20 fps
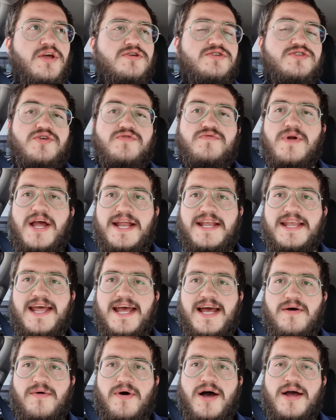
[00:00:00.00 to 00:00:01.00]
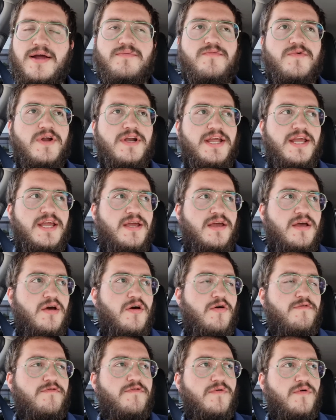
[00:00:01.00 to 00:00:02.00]
So right now I'm running
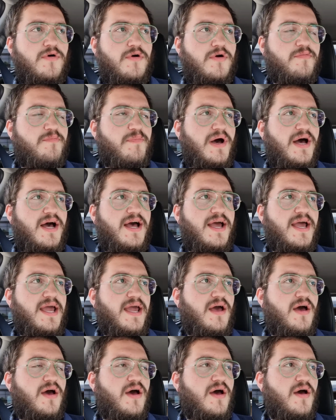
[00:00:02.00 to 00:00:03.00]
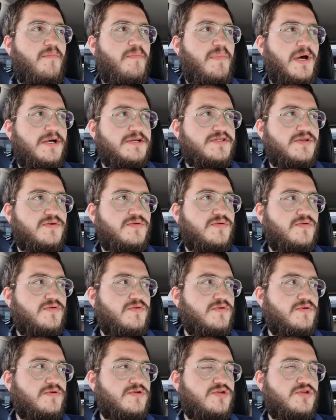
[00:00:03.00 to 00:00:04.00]
a fork by a person
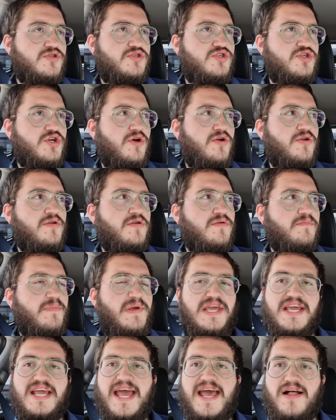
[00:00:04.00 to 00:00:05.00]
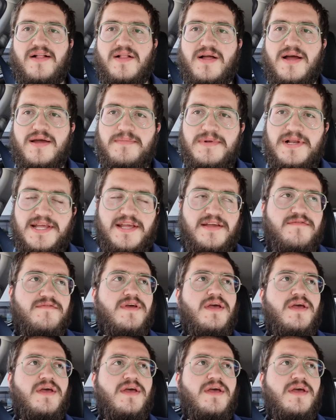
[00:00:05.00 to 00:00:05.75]
called John PL, I believe.